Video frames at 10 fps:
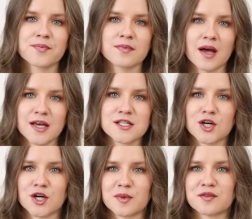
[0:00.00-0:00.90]
I
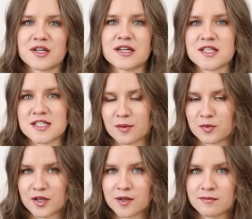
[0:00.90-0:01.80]
start by reading the
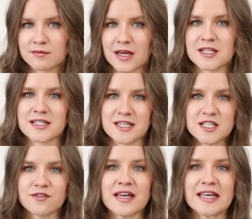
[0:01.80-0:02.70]
summary and
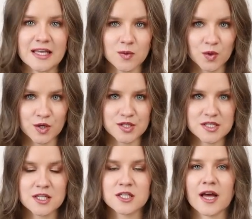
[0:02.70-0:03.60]
identify keywords
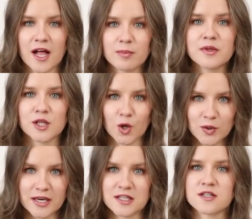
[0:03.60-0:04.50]
to help me
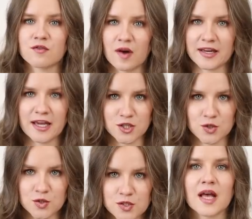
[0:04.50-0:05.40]
locate the right
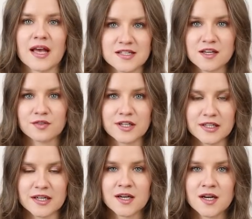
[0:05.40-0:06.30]
answers. As I read,
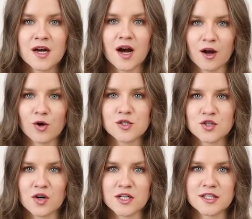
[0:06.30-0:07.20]
I also
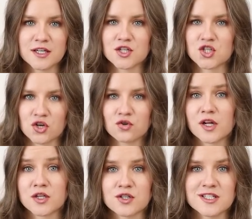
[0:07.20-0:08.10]
try to get a general
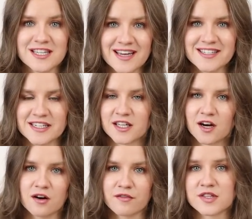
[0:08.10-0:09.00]
understanding
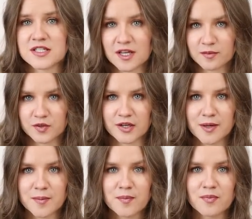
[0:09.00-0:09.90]
of the summary.
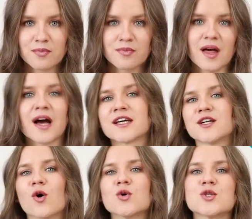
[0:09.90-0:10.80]
I can
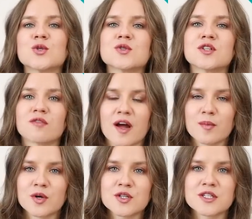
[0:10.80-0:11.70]
also use
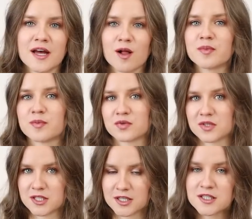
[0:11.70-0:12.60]
grammar to help me
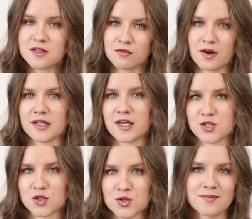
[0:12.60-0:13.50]
predict the right
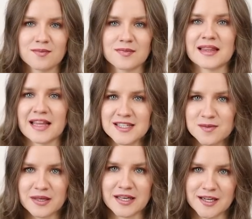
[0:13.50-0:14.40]
answers. Let's
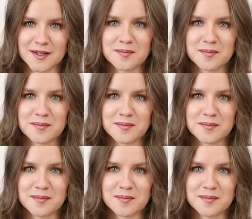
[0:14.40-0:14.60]
begin.